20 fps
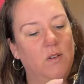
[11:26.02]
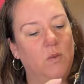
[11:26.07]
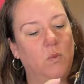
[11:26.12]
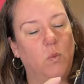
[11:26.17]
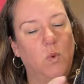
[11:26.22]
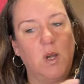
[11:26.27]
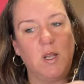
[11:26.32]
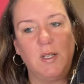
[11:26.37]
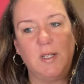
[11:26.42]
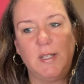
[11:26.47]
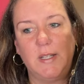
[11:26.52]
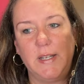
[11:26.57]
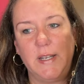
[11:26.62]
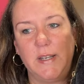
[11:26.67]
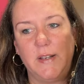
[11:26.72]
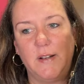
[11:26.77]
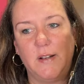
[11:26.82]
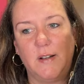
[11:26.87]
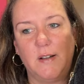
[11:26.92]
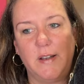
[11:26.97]
one
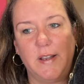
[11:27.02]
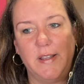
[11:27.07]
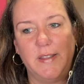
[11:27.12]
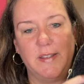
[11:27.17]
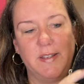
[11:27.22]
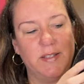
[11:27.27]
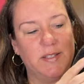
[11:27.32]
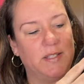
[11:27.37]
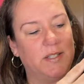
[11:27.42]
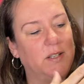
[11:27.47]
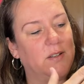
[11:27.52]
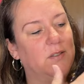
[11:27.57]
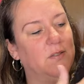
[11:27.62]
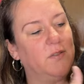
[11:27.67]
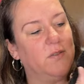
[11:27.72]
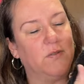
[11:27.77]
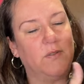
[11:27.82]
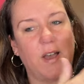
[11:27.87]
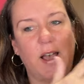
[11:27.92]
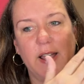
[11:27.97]
liter in this.
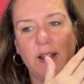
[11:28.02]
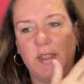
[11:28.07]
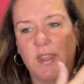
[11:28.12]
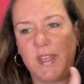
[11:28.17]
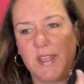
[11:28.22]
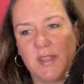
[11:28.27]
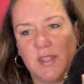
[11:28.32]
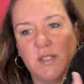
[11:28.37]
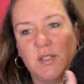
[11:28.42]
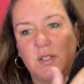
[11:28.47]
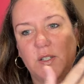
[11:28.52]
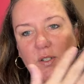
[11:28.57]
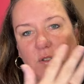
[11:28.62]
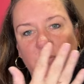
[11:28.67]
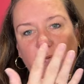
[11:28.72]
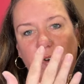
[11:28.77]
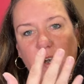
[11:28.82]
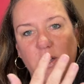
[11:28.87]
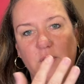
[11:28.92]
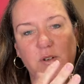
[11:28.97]
I think this is
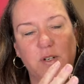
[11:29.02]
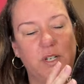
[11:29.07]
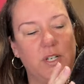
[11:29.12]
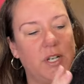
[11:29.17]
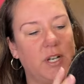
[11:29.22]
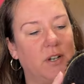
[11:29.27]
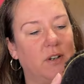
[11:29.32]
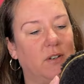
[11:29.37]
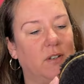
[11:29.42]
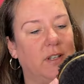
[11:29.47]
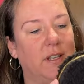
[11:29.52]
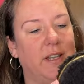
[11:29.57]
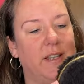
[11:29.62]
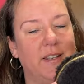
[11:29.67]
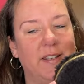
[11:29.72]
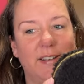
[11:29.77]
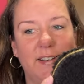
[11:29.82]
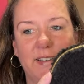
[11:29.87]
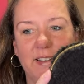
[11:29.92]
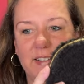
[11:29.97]
faux
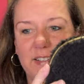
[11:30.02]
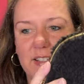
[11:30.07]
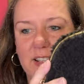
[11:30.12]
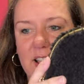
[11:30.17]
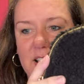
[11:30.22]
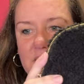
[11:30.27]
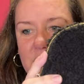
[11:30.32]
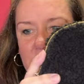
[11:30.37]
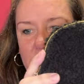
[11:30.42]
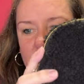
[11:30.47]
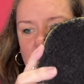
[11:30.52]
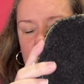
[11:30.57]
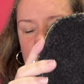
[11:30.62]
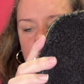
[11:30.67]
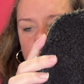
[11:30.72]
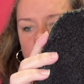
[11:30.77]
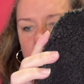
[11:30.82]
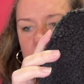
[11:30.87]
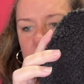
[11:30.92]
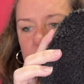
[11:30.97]
shearling. Doesn't that
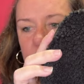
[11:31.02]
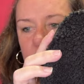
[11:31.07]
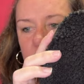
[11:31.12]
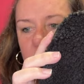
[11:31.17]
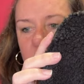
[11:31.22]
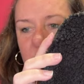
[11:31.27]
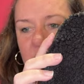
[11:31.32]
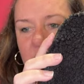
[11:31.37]
scream winter?